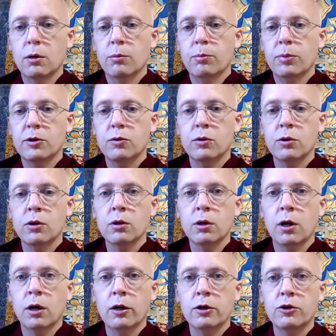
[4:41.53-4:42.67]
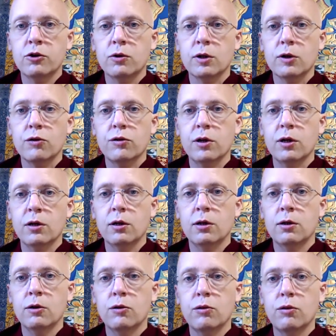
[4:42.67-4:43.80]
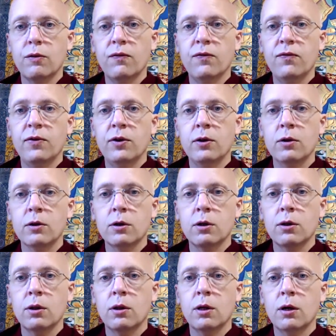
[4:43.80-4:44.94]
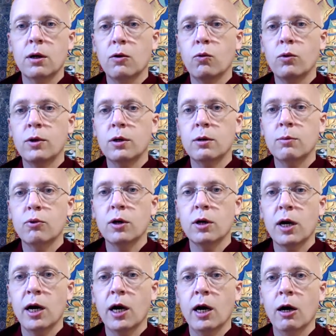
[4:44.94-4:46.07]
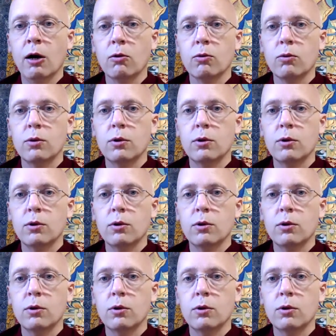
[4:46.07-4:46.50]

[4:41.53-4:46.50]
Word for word: but to a larger extent, it is the feeling that we bring out